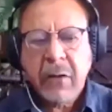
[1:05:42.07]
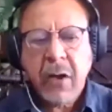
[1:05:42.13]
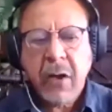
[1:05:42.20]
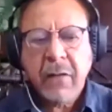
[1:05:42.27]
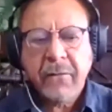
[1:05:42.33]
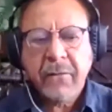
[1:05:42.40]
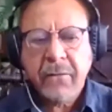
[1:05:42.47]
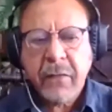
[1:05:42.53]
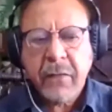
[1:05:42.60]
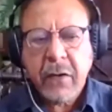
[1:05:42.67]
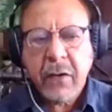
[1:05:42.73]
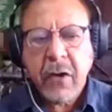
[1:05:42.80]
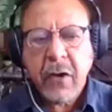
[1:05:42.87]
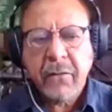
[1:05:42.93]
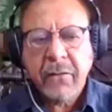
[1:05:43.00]
of,
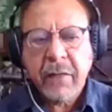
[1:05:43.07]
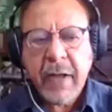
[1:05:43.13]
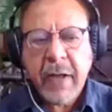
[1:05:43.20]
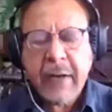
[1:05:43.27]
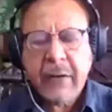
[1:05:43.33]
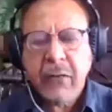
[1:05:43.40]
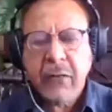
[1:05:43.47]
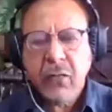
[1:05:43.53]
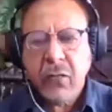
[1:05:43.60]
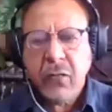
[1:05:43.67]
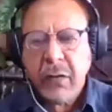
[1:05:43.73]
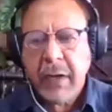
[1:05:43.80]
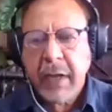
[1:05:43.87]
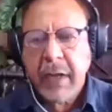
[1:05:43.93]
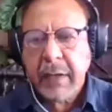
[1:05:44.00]
uh, of that to
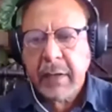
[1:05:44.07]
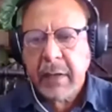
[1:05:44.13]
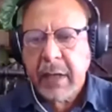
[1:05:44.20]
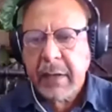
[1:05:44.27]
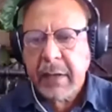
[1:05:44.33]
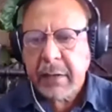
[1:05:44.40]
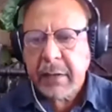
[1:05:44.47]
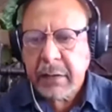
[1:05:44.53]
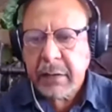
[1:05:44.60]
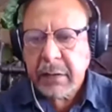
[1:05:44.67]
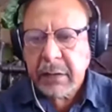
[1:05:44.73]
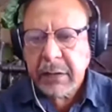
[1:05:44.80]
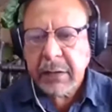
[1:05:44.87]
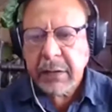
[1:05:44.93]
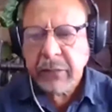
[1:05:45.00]
create that
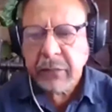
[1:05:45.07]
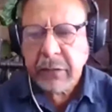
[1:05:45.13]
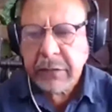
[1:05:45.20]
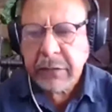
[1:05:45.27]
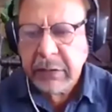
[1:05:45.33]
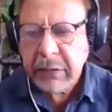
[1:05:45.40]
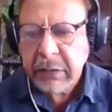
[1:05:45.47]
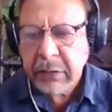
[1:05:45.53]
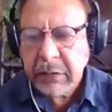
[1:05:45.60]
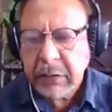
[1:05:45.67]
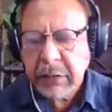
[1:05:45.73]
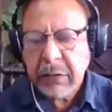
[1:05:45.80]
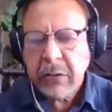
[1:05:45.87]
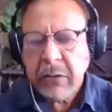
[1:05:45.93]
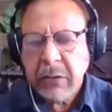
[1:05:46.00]
uh, interest
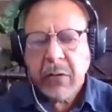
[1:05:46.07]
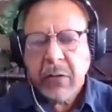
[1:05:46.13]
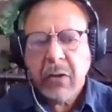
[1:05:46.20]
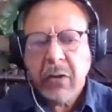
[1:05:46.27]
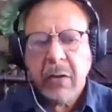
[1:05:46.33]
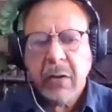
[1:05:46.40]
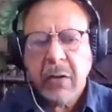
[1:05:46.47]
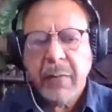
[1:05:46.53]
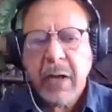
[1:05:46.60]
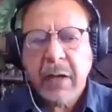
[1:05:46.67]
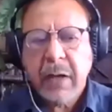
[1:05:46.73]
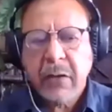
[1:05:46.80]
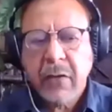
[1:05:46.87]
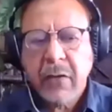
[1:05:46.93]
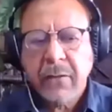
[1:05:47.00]
uh, on the
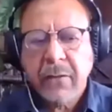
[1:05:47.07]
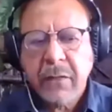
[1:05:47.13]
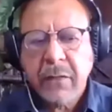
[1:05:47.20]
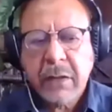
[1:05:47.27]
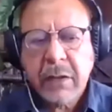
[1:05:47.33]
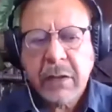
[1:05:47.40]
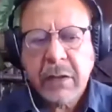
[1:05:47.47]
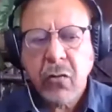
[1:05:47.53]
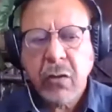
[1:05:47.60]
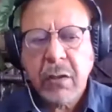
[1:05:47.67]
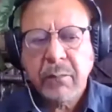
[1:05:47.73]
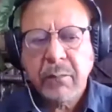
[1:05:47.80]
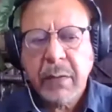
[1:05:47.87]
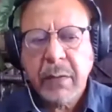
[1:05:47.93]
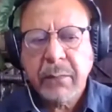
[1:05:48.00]
part of uh,
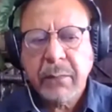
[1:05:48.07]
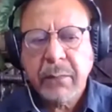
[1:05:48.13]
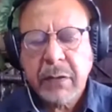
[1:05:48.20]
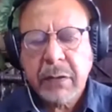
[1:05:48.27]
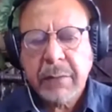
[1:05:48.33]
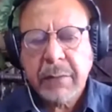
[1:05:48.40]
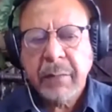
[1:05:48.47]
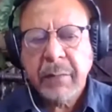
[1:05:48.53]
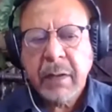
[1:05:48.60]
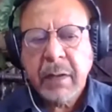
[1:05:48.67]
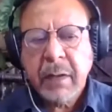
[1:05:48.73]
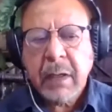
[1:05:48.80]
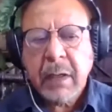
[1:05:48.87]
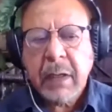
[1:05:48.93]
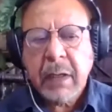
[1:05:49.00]
local people.
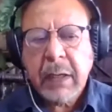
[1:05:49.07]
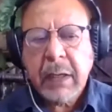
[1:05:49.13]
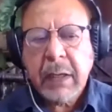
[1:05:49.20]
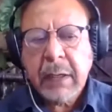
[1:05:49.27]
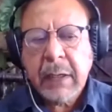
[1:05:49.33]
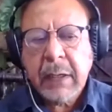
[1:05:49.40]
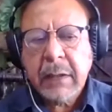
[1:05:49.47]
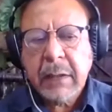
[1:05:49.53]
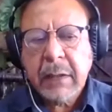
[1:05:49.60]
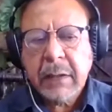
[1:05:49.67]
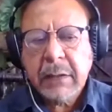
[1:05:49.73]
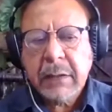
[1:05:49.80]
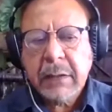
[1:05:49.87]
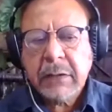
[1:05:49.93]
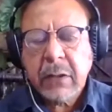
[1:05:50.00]
And
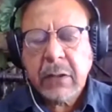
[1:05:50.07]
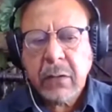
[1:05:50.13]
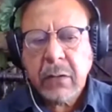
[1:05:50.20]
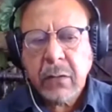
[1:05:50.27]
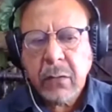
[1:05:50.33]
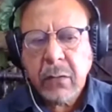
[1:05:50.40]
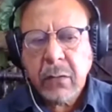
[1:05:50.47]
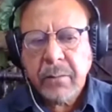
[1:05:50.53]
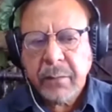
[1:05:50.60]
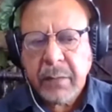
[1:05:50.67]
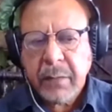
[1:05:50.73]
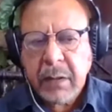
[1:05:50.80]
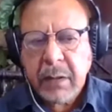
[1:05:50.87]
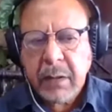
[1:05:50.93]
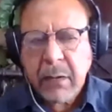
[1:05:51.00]
uh, so,
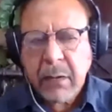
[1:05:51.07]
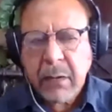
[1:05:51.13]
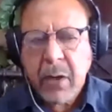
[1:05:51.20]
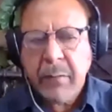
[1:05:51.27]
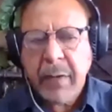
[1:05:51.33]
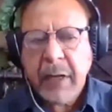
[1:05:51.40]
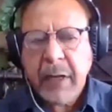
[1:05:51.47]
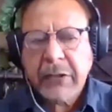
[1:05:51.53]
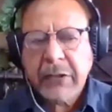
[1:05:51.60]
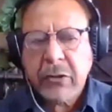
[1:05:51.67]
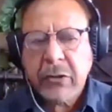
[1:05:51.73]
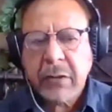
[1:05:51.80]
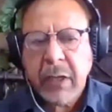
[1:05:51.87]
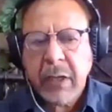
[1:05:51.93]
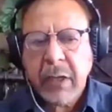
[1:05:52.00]

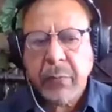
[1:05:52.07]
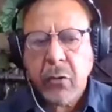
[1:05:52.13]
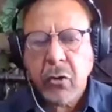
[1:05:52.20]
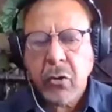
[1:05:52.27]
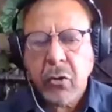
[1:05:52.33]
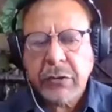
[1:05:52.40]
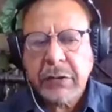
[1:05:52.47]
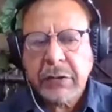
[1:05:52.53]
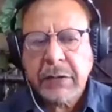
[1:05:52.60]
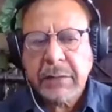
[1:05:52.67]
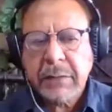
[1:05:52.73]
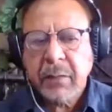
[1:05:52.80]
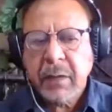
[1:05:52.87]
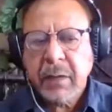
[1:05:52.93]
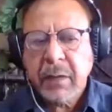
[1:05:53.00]
combination approaches.
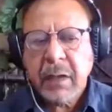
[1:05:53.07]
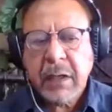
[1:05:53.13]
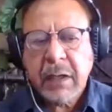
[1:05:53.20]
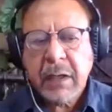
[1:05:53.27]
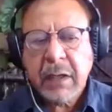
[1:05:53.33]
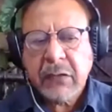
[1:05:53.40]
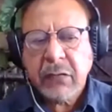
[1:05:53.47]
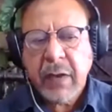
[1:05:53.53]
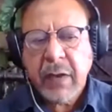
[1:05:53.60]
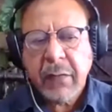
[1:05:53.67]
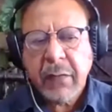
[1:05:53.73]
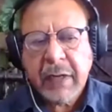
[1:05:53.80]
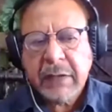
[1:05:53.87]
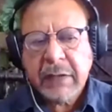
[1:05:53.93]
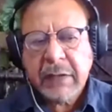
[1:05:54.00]
And that's why
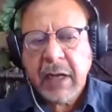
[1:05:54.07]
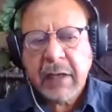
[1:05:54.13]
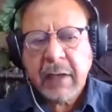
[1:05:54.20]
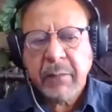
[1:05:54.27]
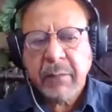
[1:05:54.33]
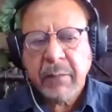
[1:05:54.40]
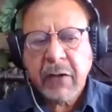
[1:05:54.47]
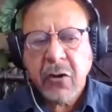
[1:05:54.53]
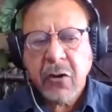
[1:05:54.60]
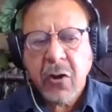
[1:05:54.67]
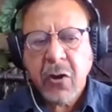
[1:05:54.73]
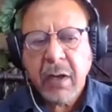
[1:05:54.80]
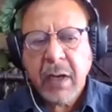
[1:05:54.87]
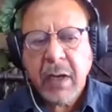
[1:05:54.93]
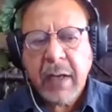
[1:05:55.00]
when I started my
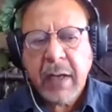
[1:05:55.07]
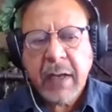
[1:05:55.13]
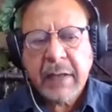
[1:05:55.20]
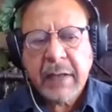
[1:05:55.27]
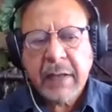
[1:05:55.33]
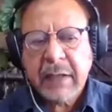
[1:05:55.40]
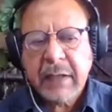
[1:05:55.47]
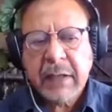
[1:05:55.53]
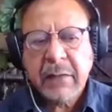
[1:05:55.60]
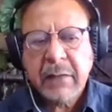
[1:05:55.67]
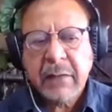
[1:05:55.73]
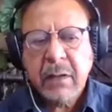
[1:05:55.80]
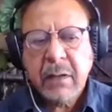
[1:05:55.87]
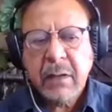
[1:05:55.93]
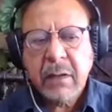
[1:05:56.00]
talk, I, I said,
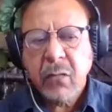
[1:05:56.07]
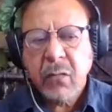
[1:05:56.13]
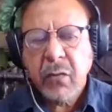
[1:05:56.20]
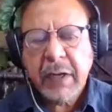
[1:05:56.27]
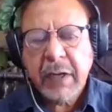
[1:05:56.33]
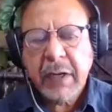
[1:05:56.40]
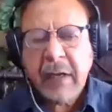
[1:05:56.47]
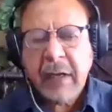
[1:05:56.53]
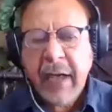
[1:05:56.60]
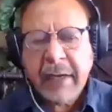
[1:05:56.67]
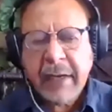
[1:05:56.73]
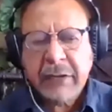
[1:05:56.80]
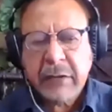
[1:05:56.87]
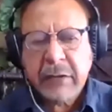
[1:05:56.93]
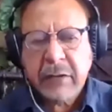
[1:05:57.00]
oh, we need
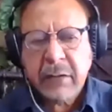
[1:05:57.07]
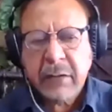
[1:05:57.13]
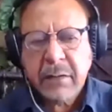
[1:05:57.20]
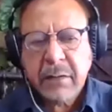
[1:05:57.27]
action,